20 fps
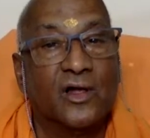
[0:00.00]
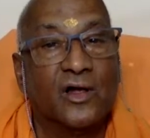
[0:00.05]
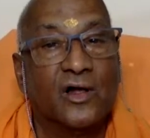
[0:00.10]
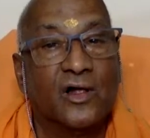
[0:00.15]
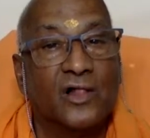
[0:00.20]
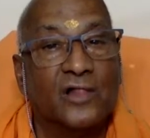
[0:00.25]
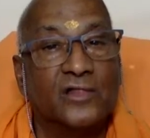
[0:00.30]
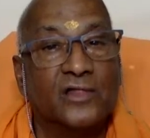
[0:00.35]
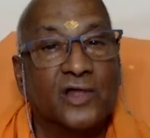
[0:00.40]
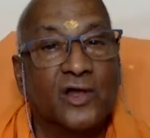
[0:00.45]

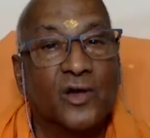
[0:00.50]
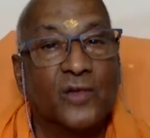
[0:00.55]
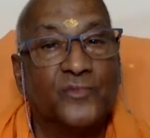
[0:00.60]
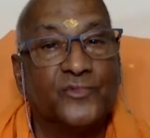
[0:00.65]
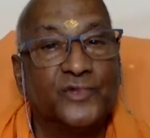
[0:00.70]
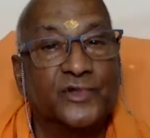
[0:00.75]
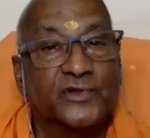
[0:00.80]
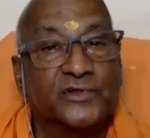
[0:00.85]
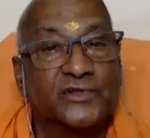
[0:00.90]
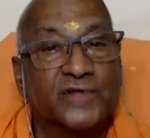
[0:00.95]
All the
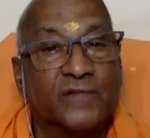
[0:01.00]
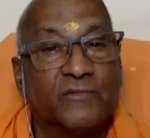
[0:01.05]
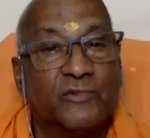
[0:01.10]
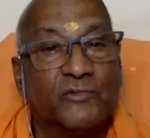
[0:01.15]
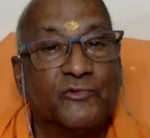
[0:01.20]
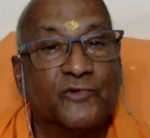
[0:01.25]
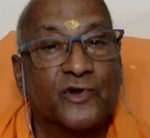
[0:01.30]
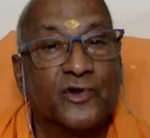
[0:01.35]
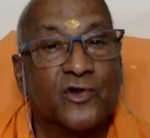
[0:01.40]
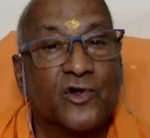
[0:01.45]
objects can be
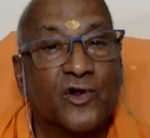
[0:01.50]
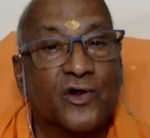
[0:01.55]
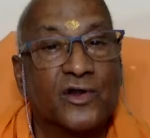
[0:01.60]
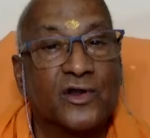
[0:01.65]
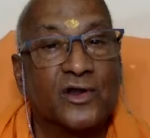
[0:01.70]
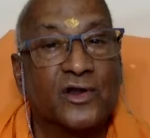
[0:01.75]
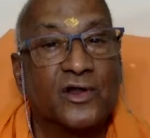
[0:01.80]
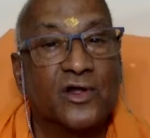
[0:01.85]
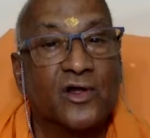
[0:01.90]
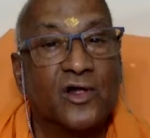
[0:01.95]

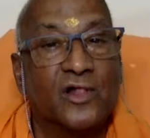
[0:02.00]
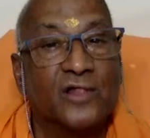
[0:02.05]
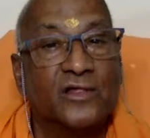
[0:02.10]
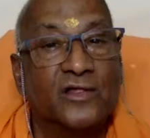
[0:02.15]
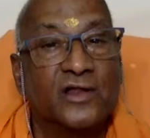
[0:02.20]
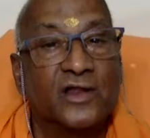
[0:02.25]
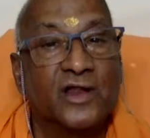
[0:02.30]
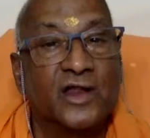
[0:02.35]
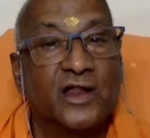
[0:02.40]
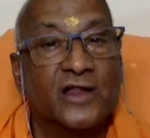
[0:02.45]
forgotten, all
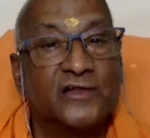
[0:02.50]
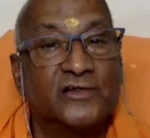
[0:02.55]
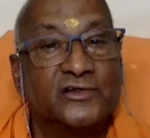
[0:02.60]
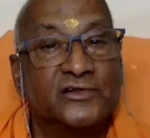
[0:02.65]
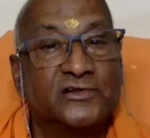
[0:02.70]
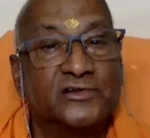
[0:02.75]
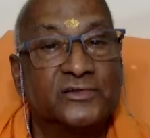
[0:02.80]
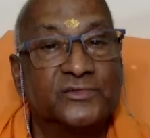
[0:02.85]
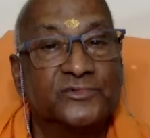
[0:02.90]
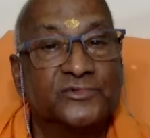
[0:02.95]
the
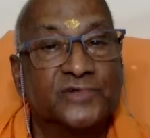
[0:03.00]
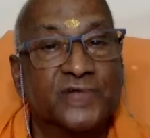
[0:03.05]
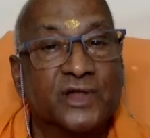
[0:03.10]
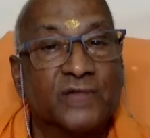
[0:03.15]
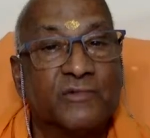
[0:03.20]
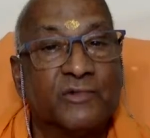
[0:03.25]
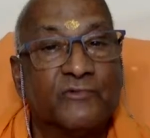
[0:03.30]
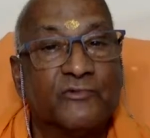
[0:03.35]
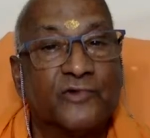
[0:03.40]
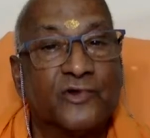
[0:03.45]
relationships
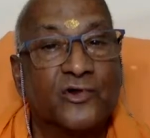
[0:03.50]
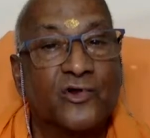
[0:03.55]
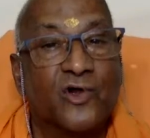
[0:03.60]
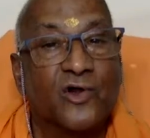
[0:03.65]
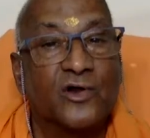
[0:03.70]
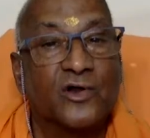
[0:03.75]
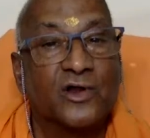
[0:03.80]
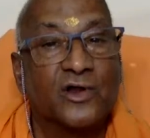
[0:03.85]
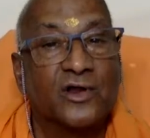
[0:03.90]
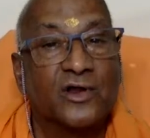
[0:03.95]
can be
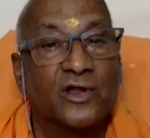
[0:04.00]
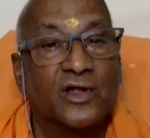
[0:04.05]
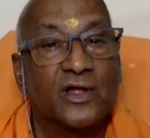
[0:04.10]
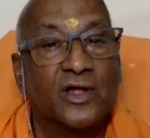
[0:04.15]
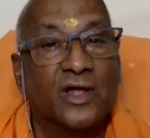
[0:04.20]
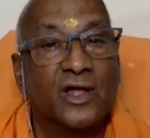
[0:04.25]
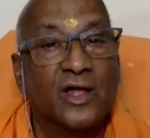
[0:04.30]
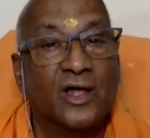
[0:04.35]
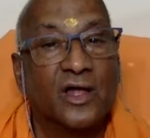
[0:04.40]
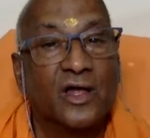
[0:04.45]
forgotten,
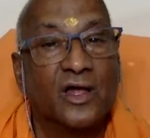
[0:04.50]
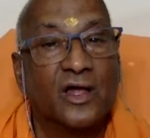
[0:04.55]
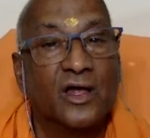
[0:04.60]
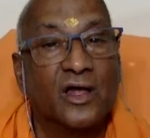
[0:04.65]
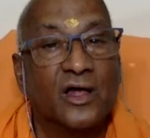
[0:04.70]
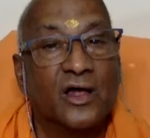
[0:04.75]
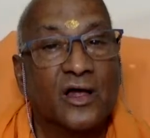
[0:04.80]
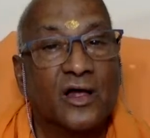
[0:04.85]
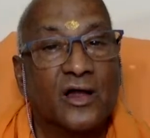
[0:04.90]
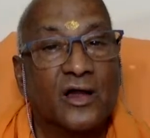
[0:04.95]

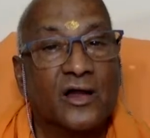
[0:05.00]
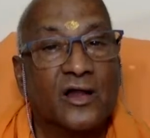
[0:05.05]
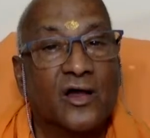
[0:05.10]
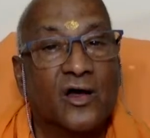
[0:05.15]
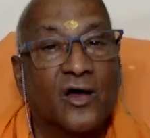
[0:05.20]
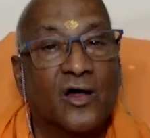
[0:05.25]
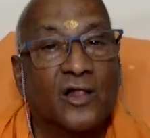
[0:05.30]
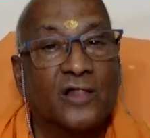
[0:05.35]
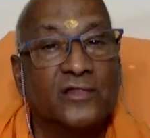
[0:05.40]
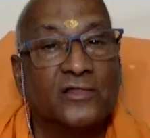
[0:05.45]
and
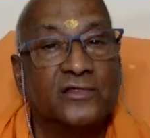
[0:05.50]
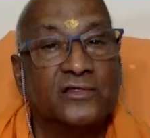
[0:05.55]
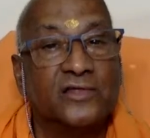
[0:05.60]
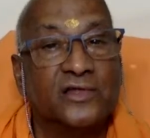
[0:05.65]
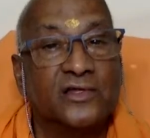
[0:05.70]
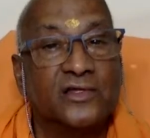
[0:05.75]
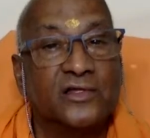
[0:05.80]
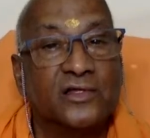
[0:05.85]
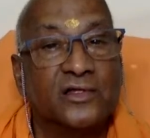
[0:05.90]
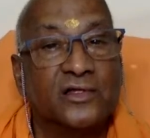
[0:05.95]

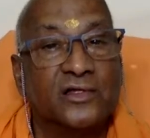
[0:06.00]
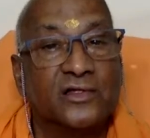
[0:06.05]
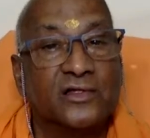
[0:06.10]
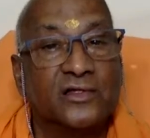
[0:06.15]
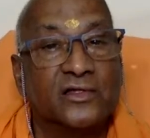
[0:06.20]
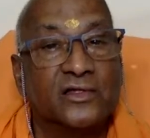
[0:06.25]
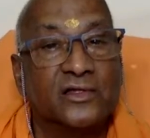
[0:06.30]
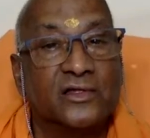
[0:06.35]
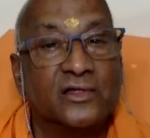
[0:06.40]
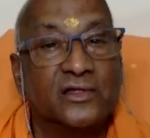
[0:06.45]

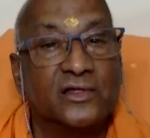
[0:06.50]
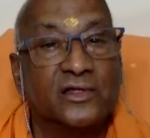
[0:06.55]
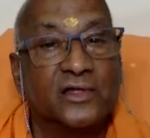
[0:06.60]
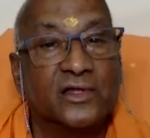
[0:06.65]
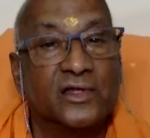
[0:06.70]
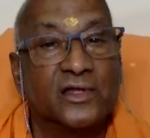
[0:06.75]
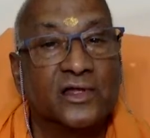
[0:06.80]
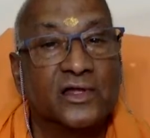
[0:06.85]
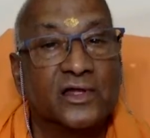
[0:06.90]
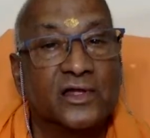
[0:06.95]

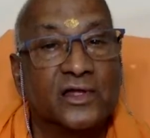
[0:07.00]
a